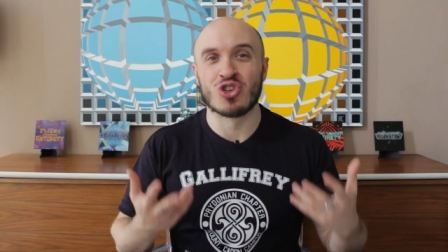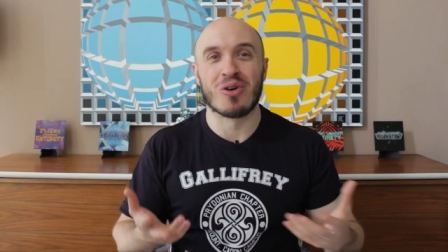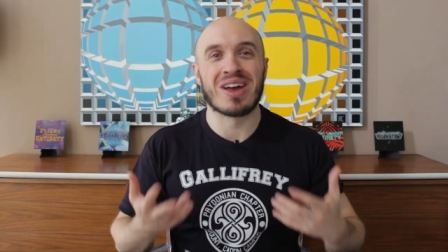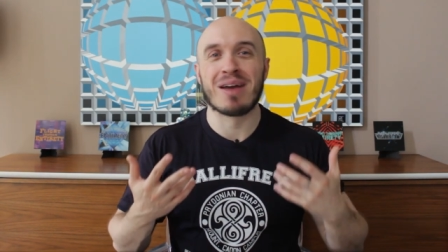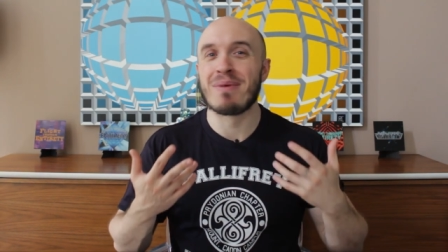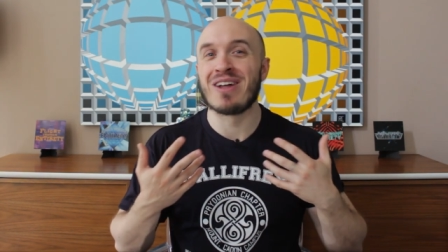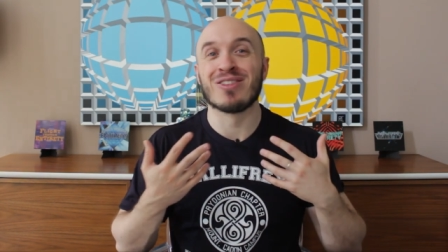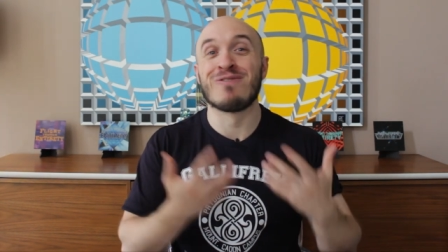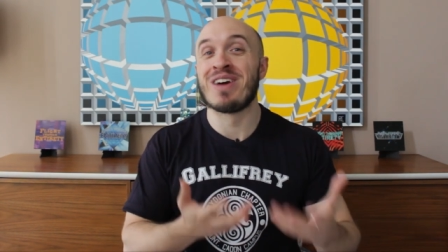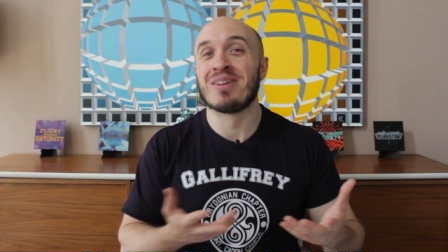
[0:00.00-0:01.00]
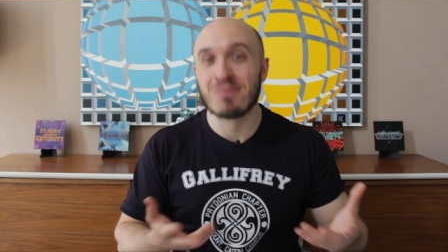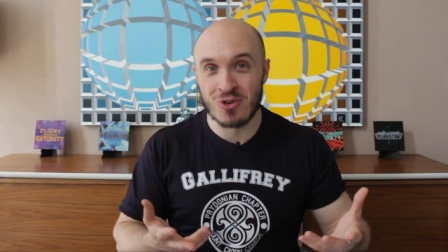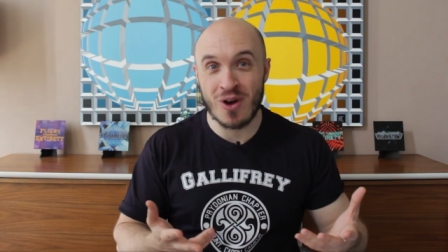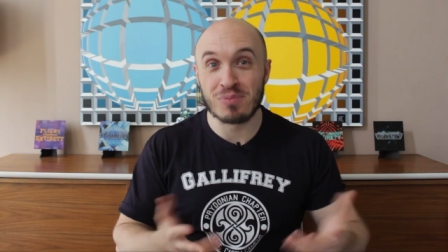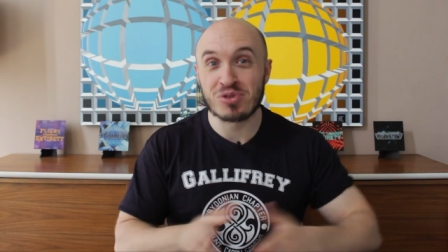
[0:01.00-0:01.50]
talking about the venom
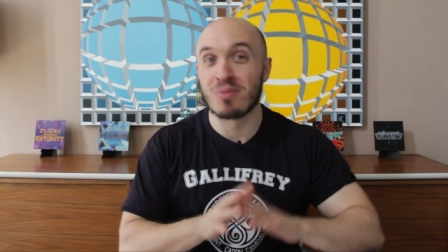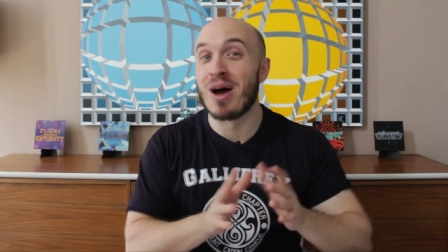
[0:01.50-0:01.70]
grubs,